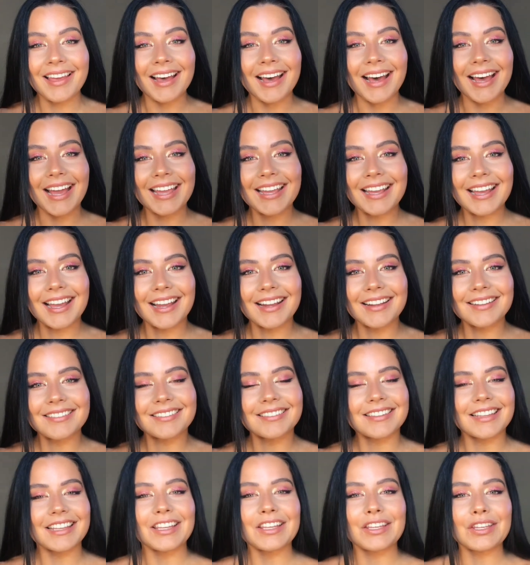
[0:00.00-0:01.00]
Hi guys,
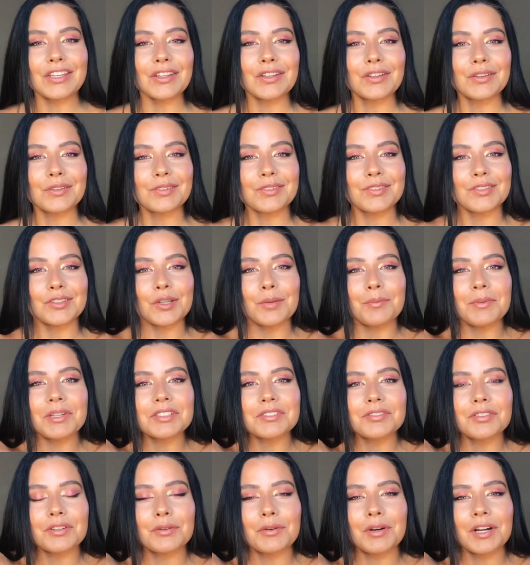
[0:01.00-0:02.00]
thank you so
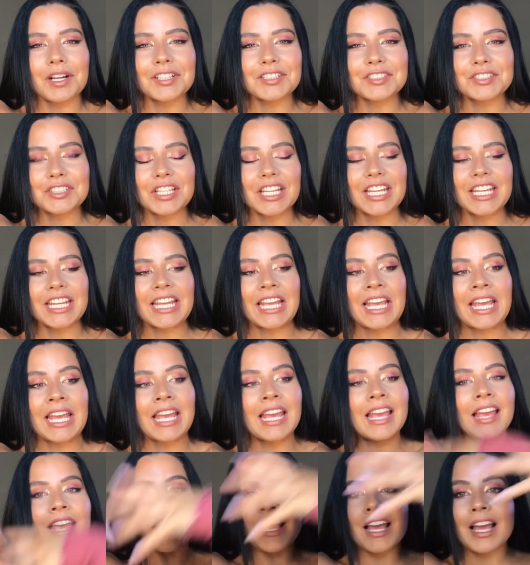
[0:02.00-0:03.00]
much for watching.
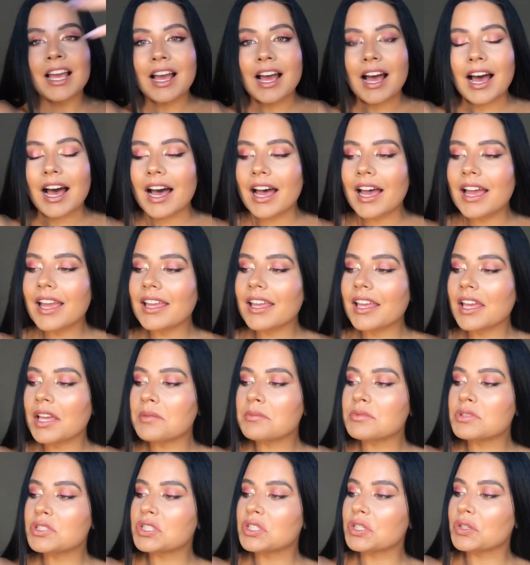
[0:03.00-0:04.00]
I
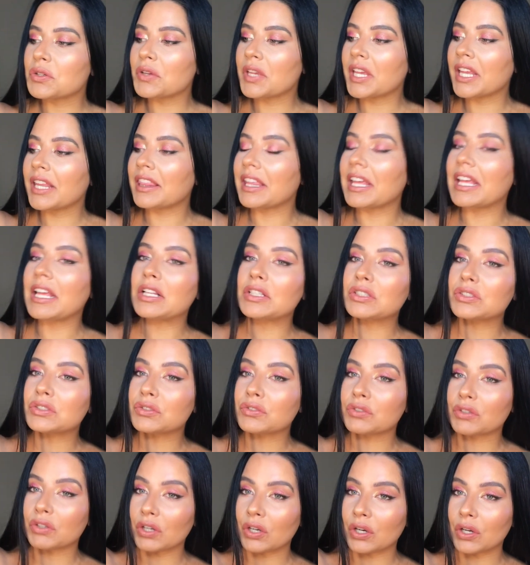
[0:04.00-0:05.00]
am doing the
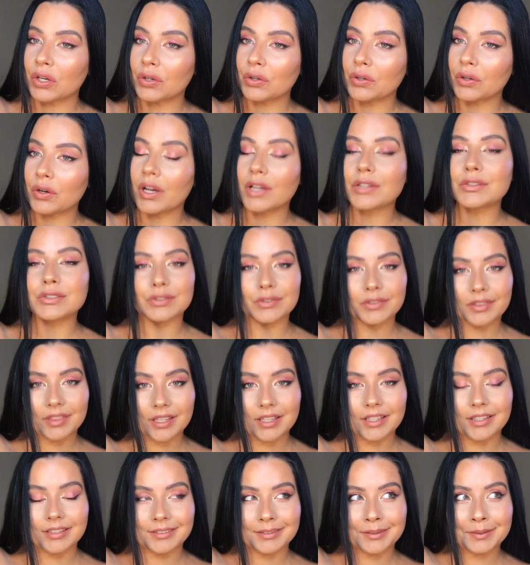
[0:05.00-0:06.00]
intro to
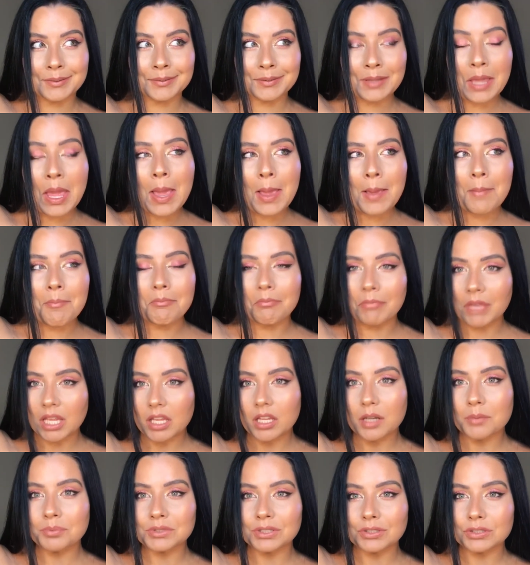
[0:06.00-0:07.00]
this
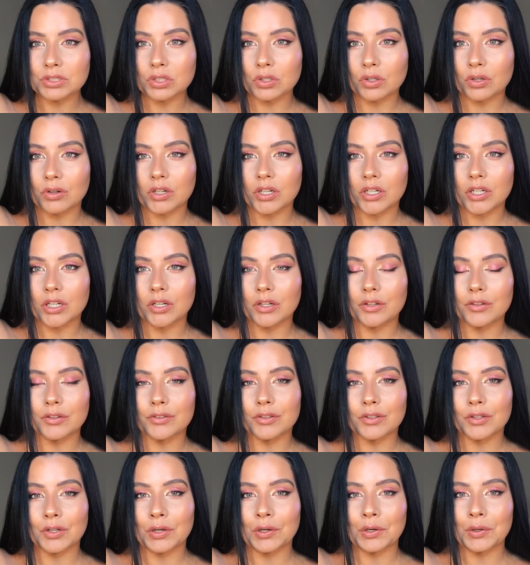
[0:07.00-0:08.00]
makeup tutorial,
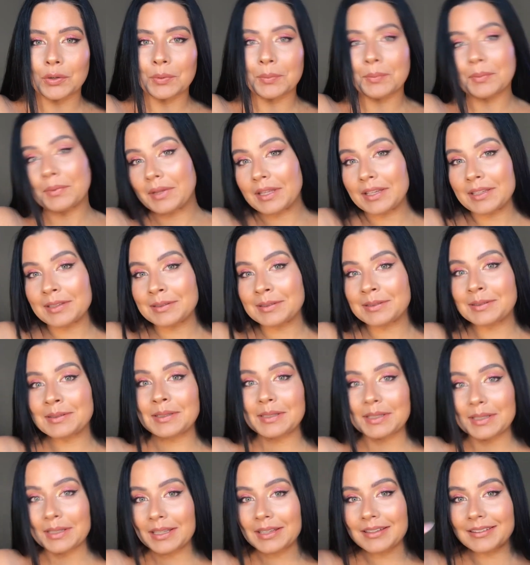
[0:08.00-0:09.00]
so this
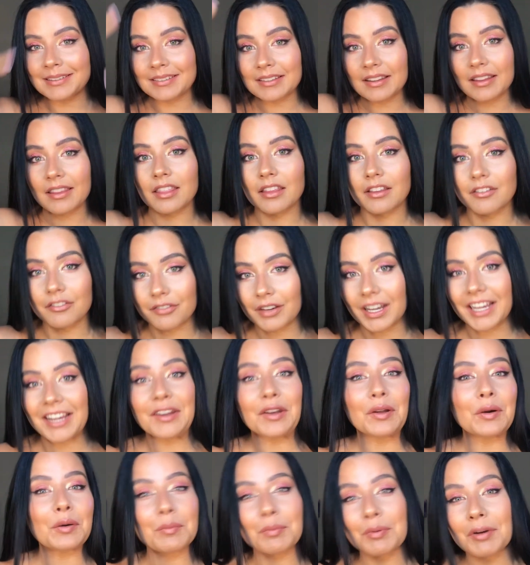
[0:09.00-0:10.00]
is the
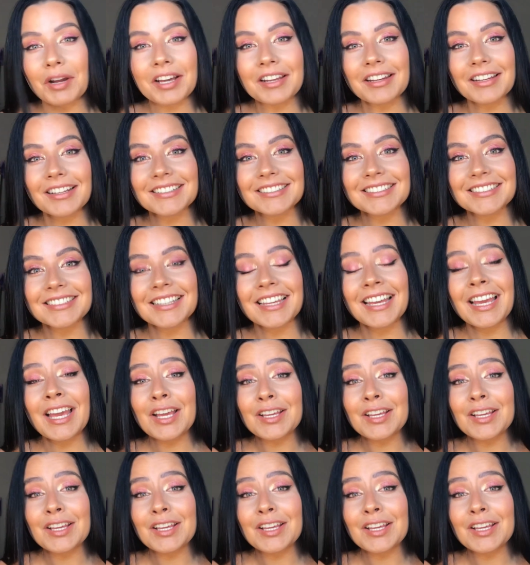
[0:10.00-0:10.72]
final product.